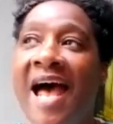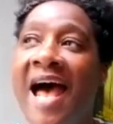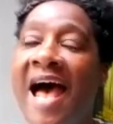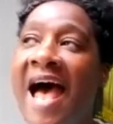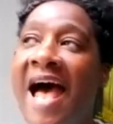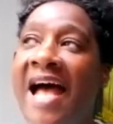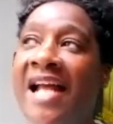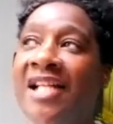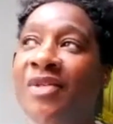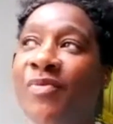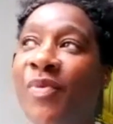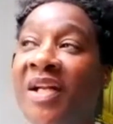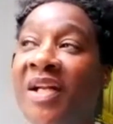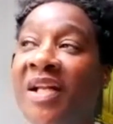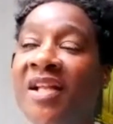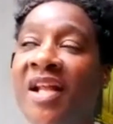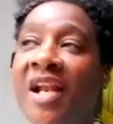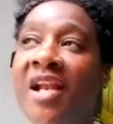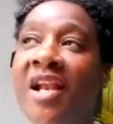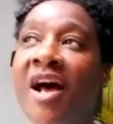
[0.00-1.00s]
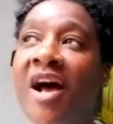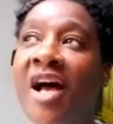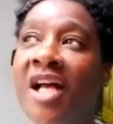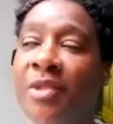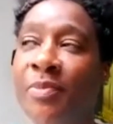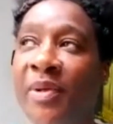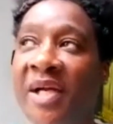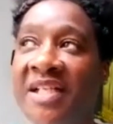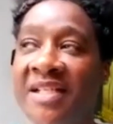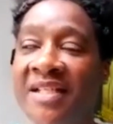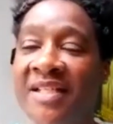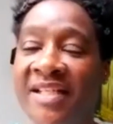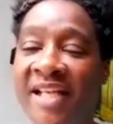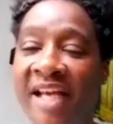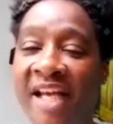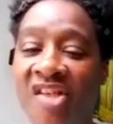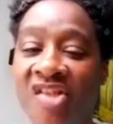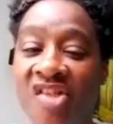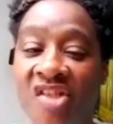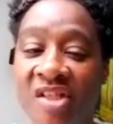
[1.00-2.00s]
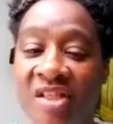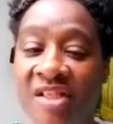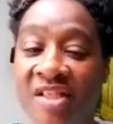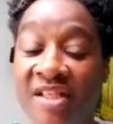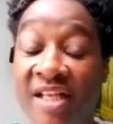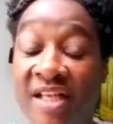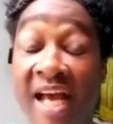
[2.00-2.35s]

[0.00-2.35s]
And one of the last presentations,